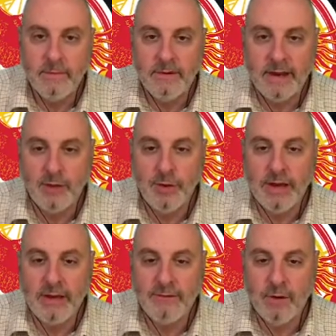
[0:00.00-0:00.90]
like
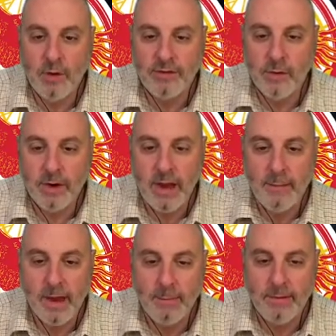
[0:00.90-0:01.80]
greeting folks who are
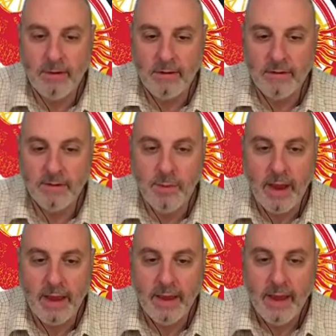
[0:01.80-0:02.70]
coming up along this
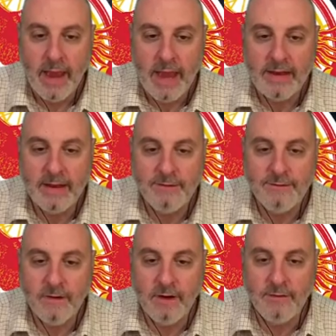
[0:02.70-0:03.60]
way. And
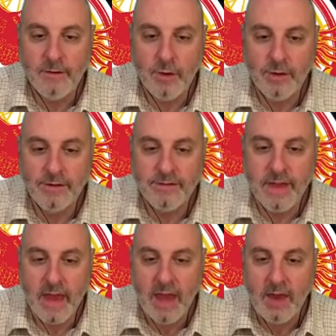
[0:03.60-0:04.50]
if, of course,
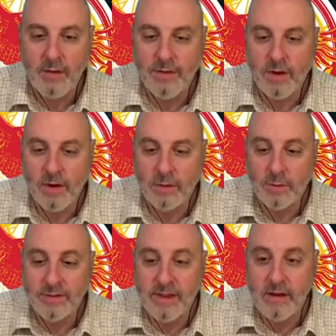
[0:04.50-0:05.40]
the Éothéod
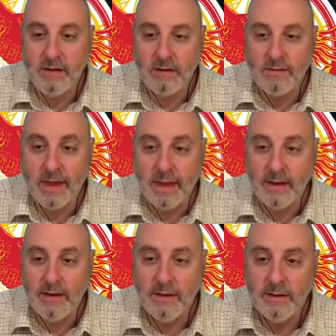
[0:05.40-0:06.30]
was here
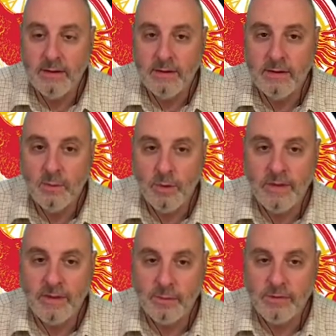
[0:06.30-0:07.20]
then, when
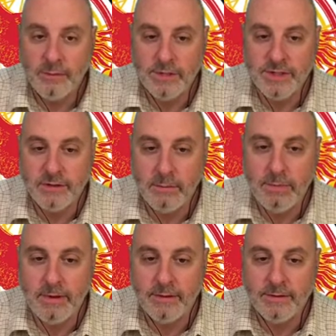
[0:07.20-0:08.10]
this was originally
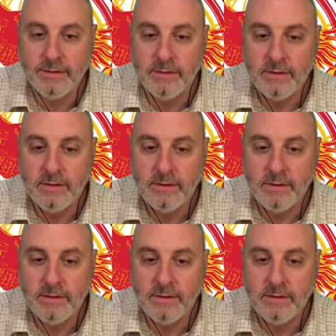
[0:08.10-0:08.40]
built,